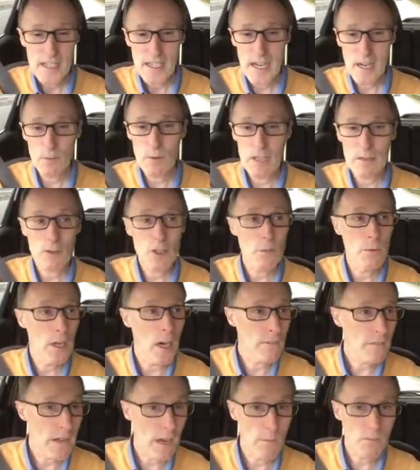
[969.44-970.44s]
And when I'm coming
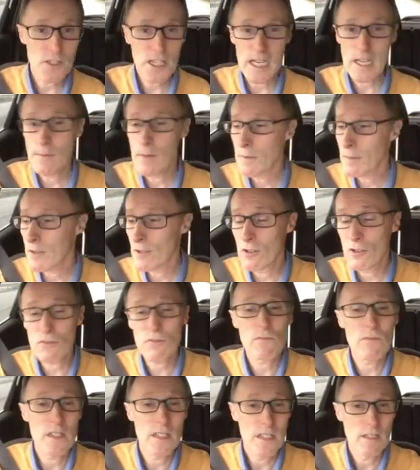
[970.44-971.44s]
off, I'm checking my mirrors,
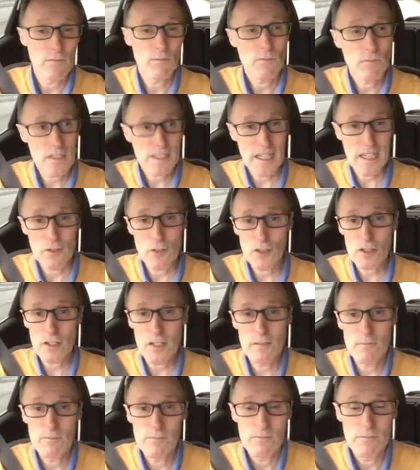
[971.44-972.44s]

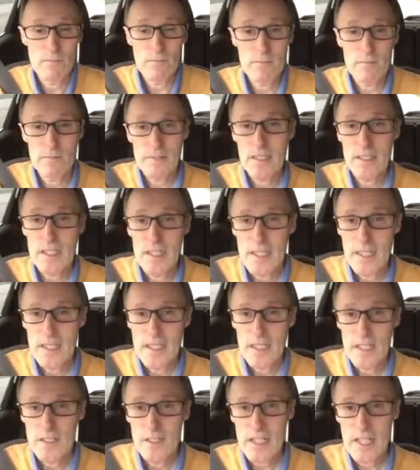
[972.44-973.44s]
cancelling,
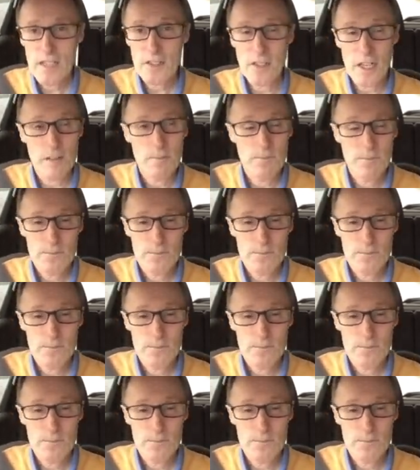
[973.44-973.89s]
easy.